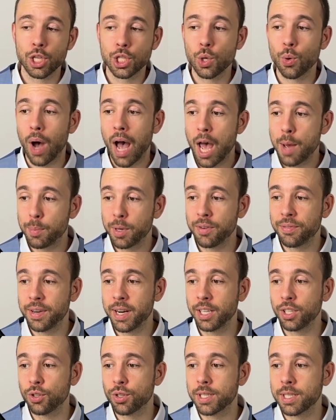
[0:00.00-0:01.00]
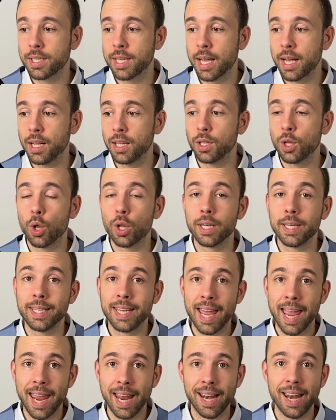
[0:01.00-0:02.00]
So I prefer to sell
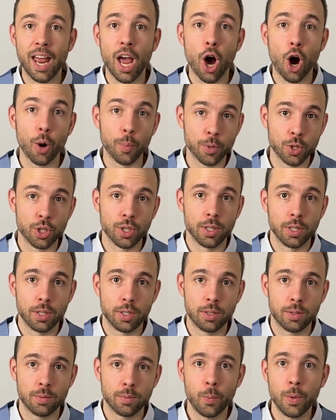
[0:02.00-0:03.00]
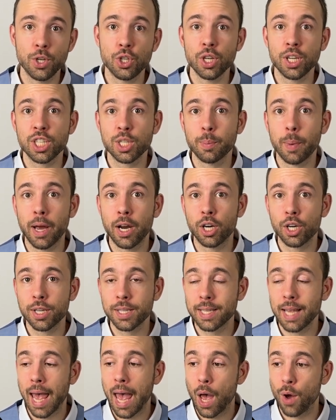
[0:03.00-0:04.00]
daily options, which
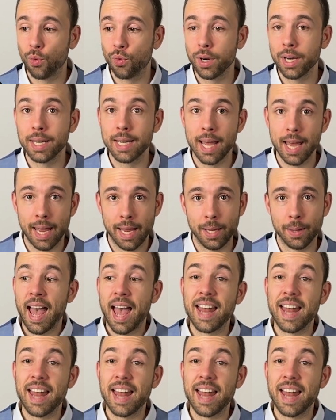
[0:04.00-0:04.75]
expires every day.